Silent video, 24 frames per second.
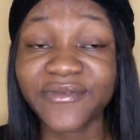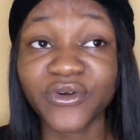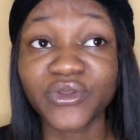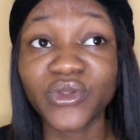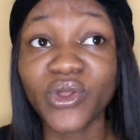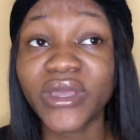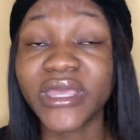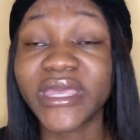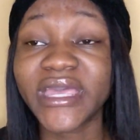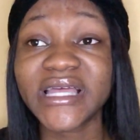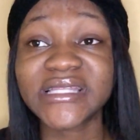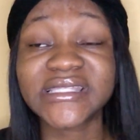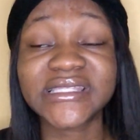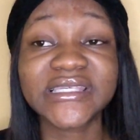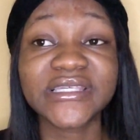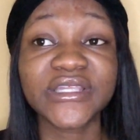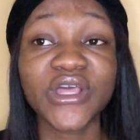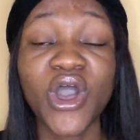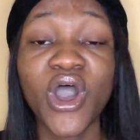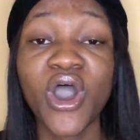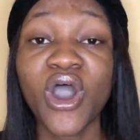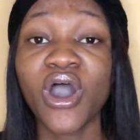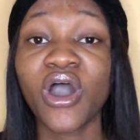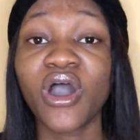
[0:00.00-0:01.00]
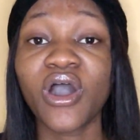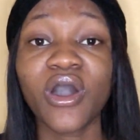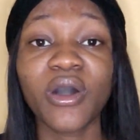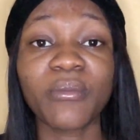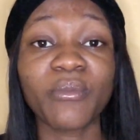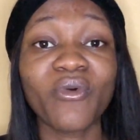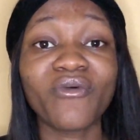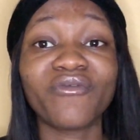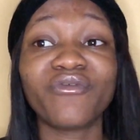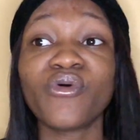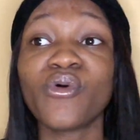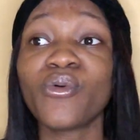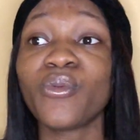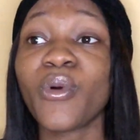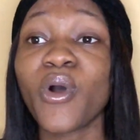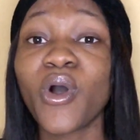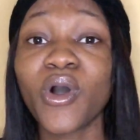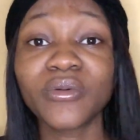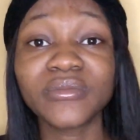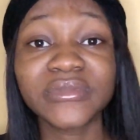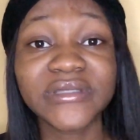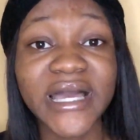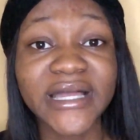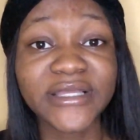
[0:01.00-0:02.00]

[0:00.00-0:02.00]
for not getting overwhelmed,